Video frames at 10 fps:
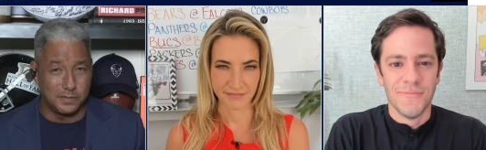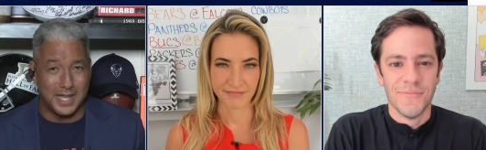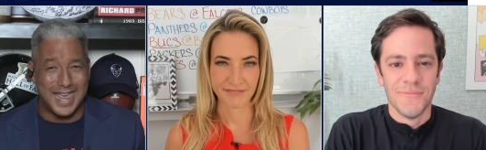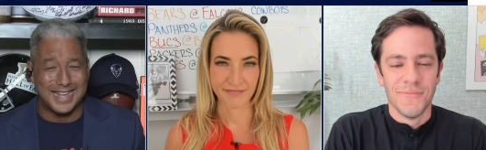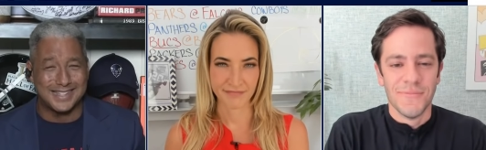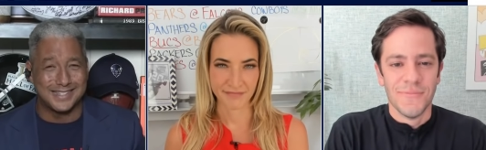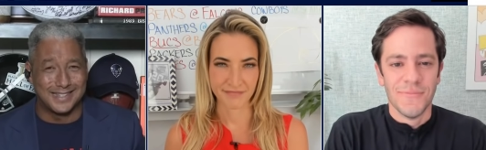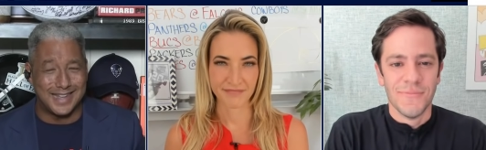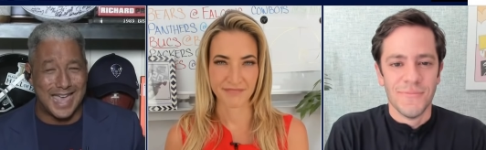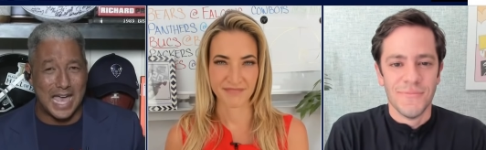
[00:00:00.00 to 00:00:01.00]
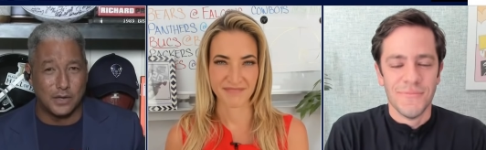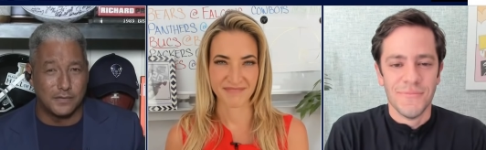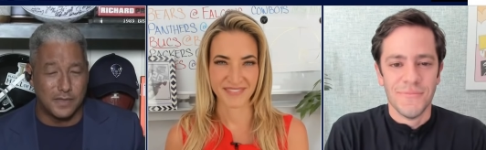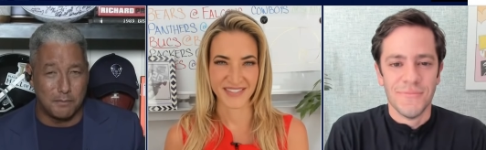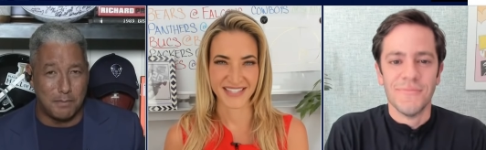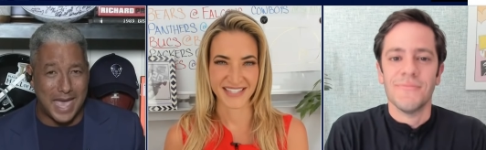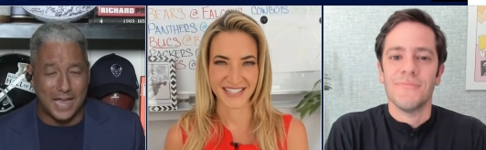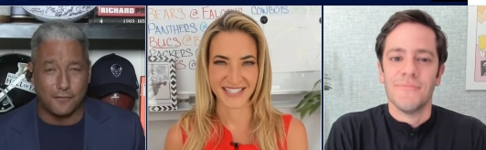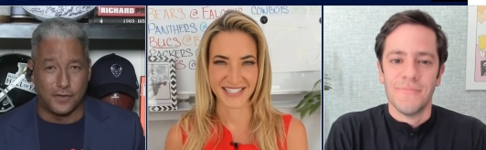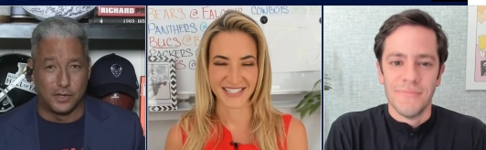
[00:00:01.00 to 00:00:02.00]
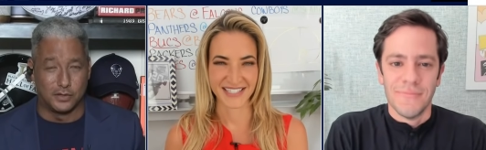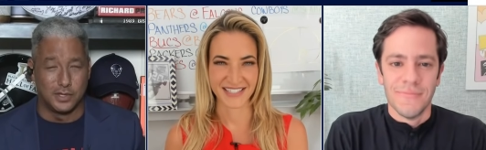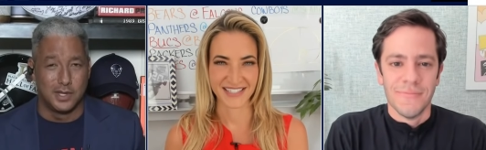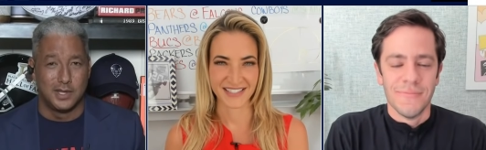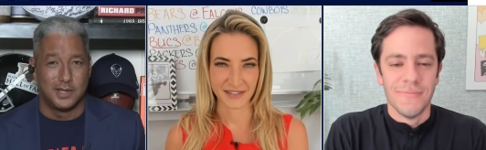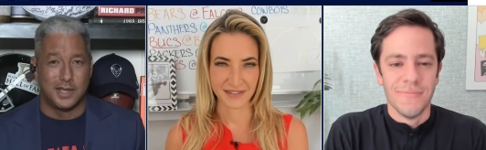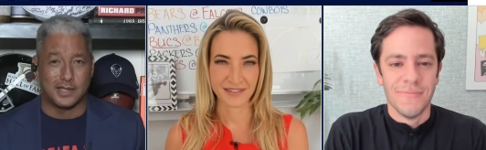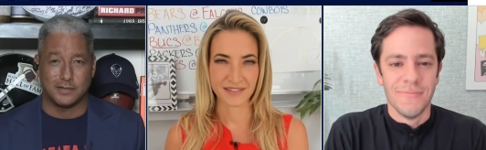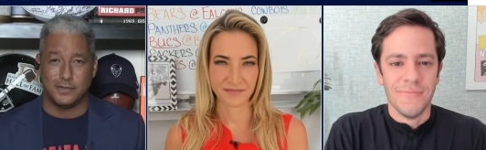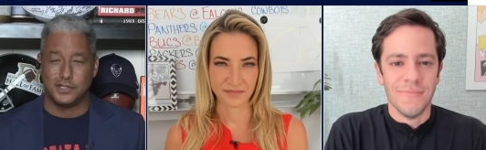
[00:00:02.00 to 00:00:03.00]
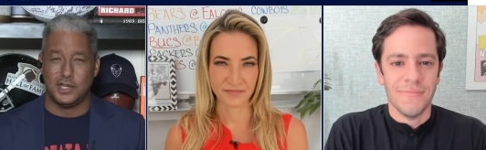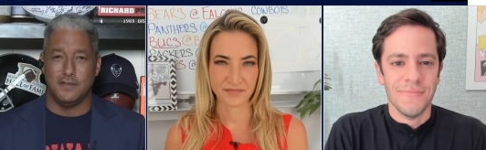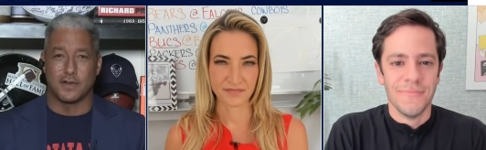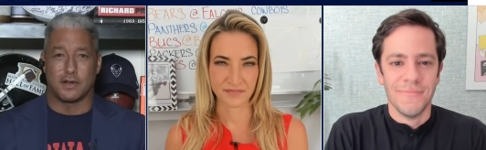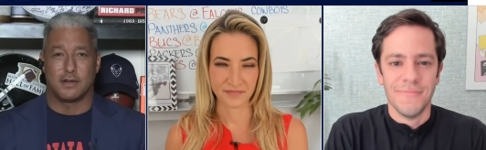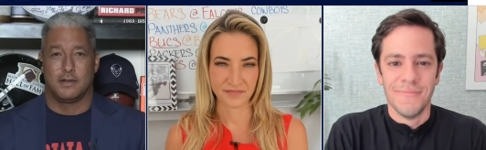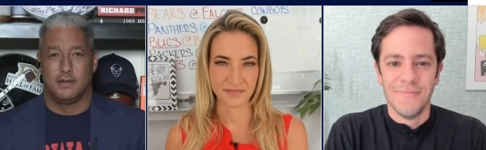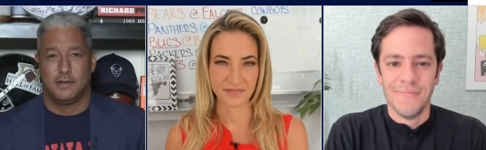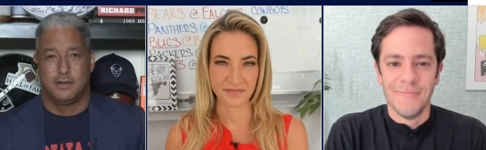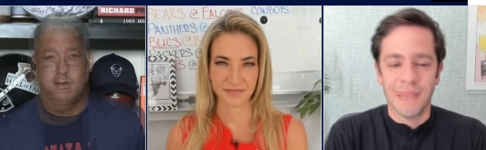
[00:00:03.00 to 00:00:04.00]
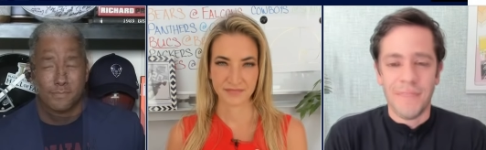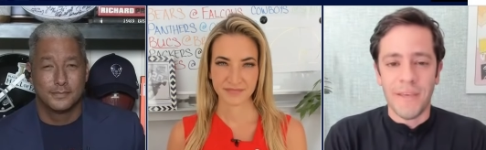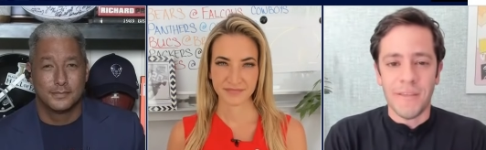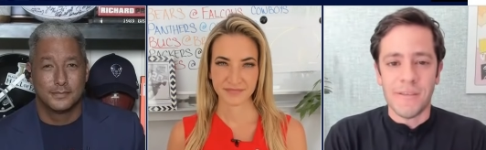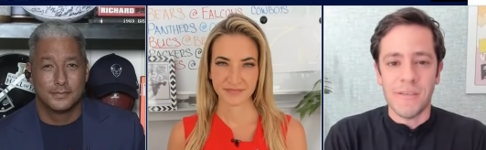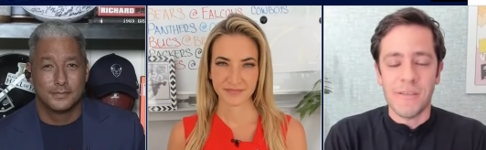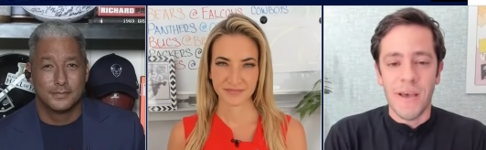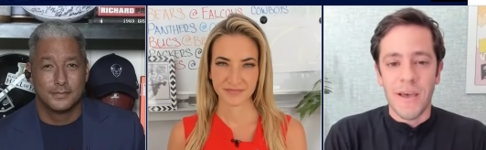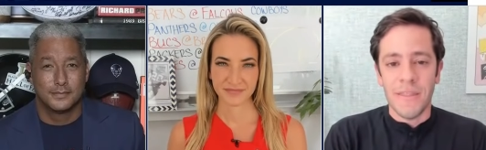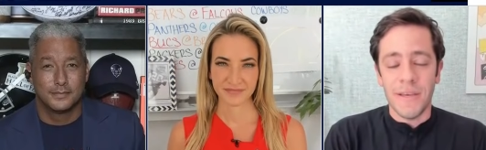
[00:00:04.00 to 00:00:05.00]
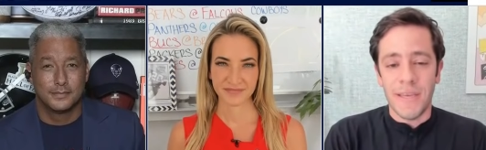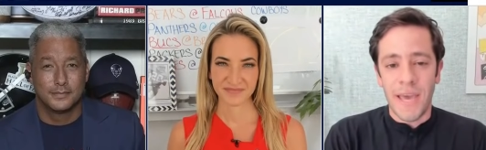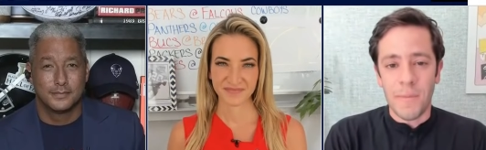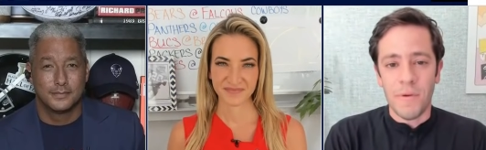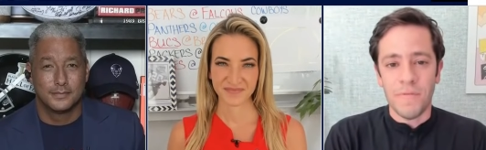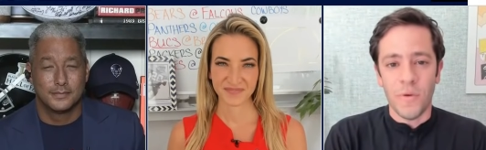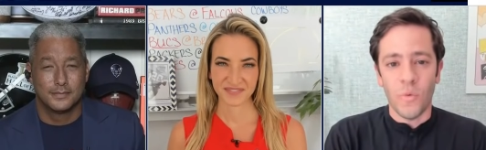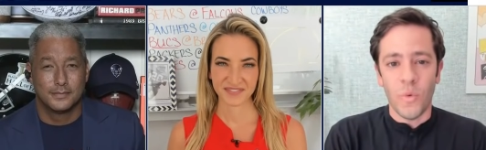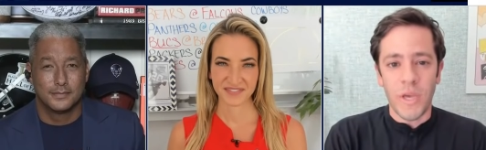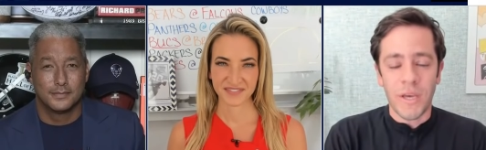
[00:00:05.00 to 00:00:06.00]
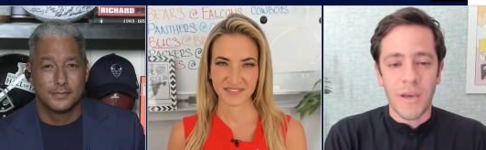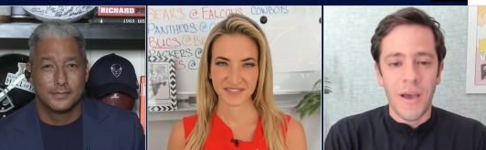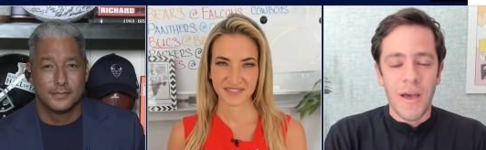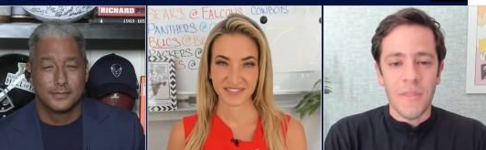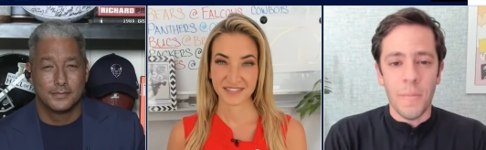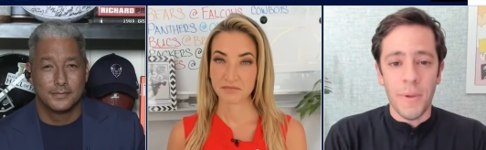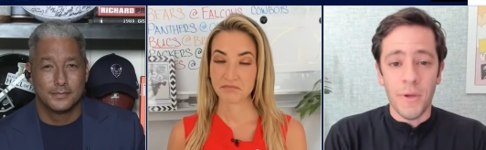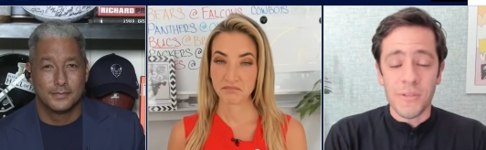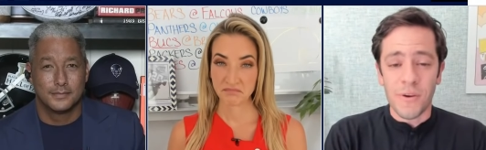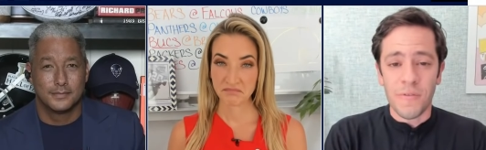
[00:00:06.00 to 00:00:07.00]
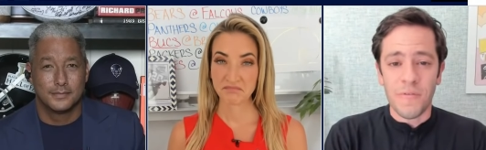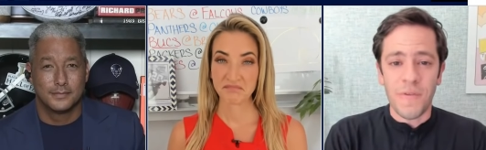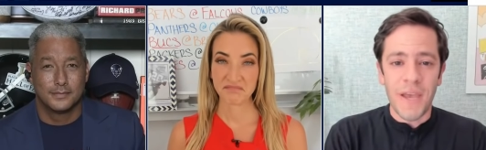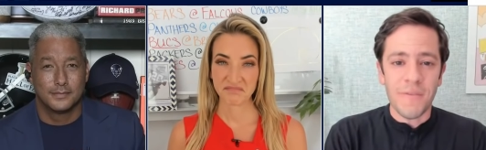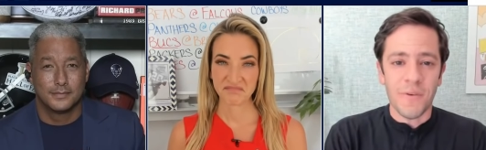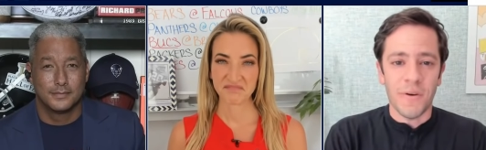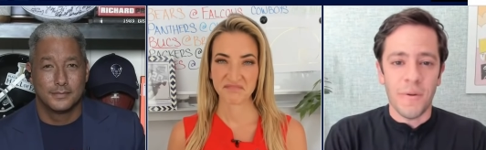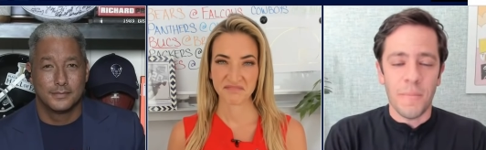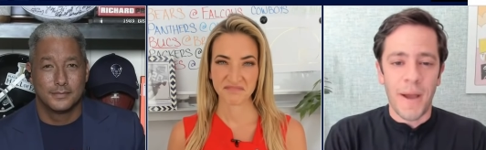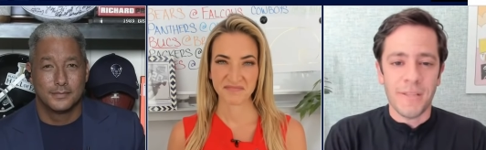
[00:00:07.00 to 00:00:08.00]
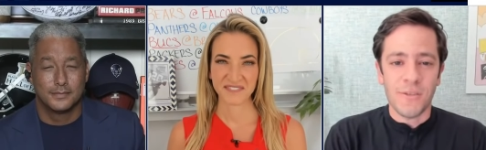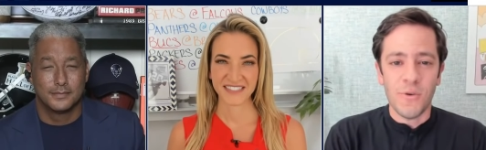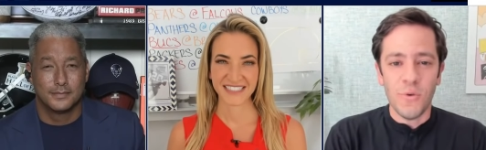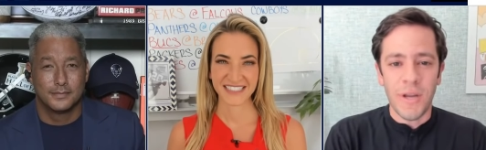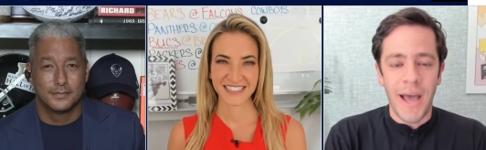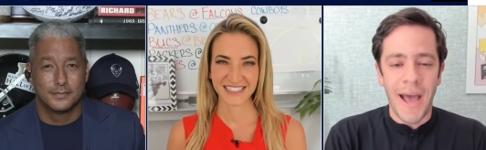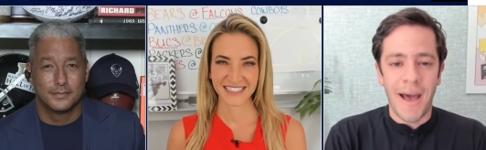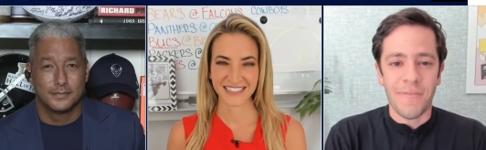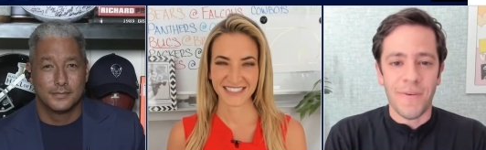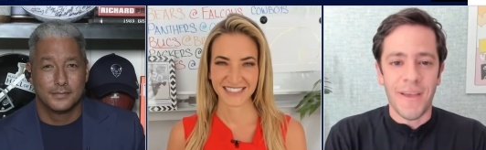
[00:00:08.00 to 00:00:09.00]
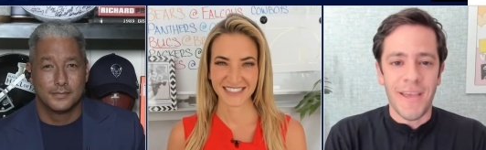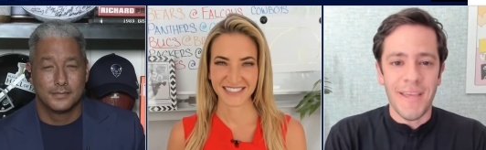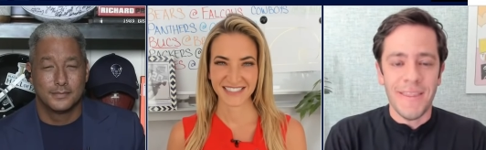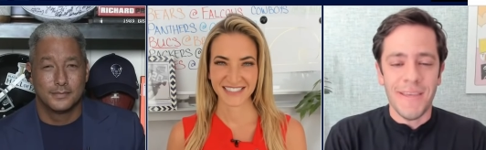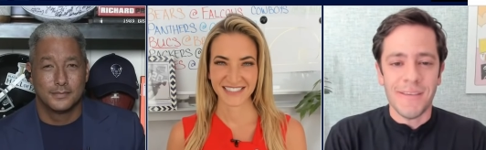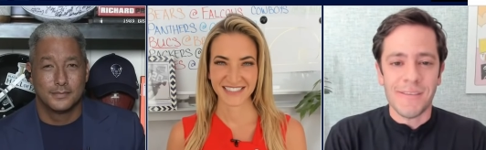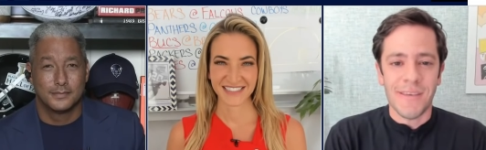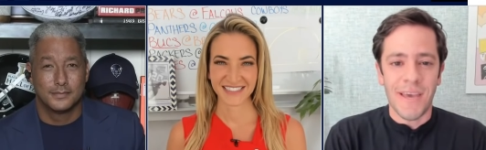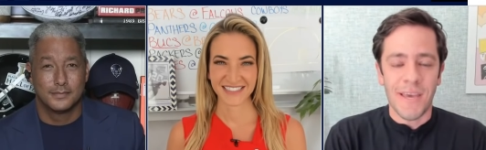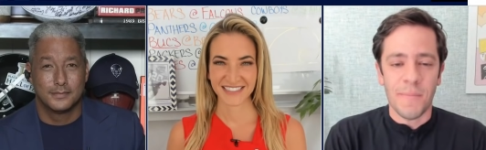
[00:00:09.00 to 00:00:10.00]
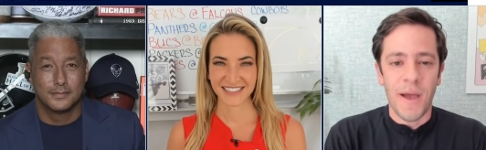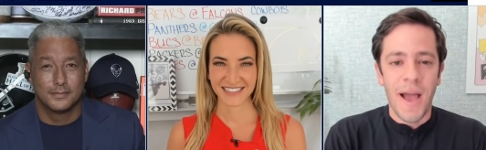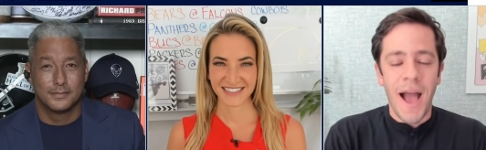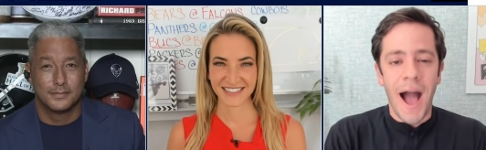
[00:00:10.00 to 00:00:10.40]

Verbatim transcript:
Speaker 1: he's been excellent out of the backfield as a hmm. receiver. I think this
Speaker 2: is the game of the week. The Bills are favored by two and a half in this game.